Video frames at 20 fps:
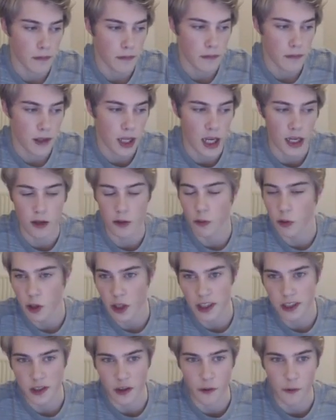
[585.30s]
yeah, the rook
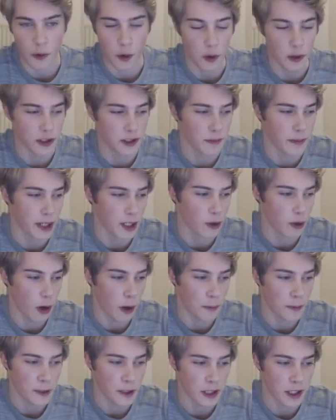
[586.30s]
is of course a better
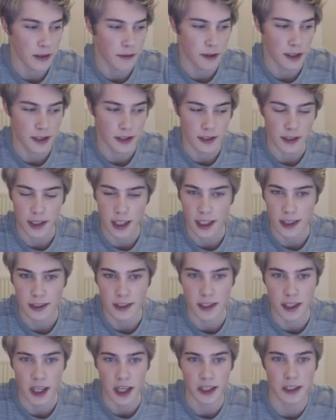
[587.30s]
option if it's against
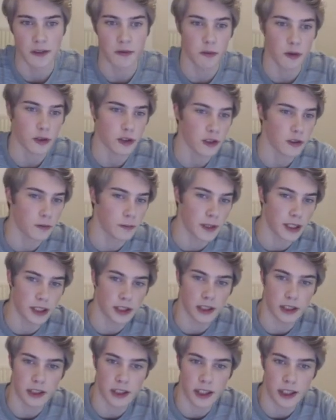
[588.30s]
the knight. Rooks are better
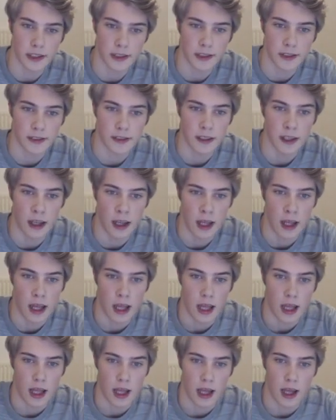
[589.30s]
than knights.
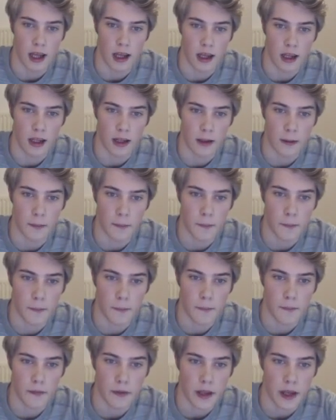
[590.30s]
Um,
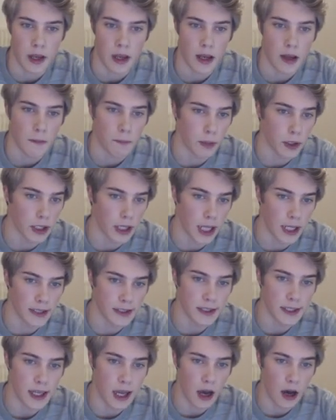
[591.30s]
but let's
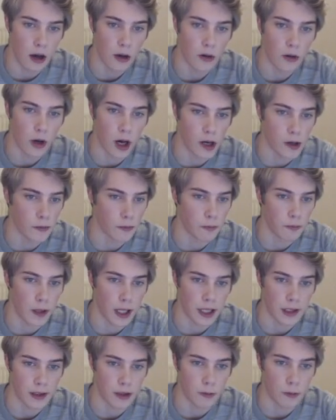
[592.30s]
see how, how
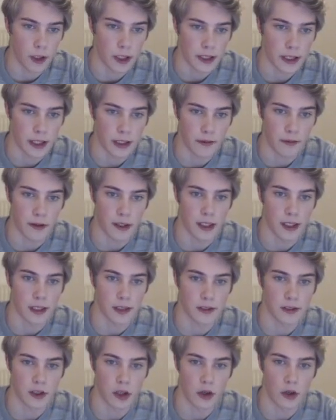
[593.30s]
black white can defend
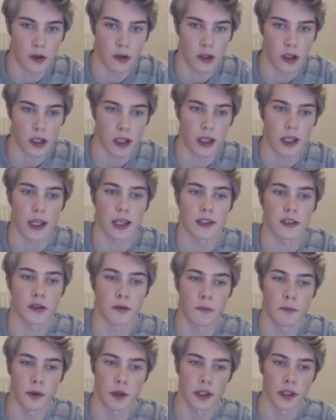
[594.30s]
this. So at
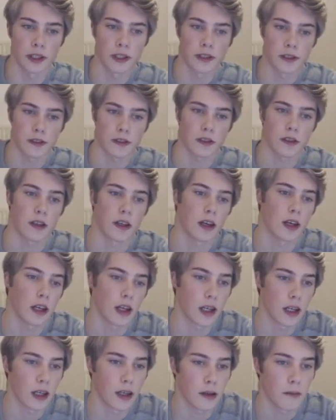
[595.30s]
some point,
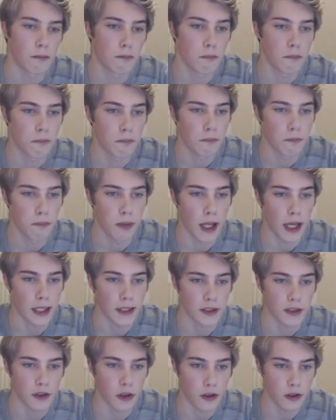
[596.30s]
uh, black
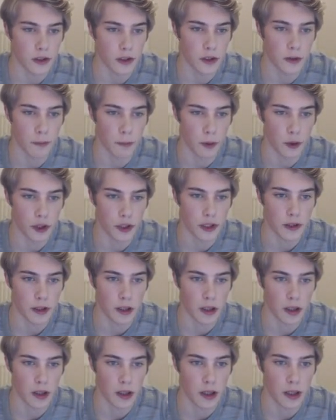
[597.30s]
starts to push the
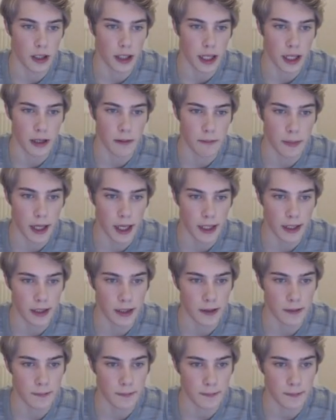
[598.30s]
uh, king back.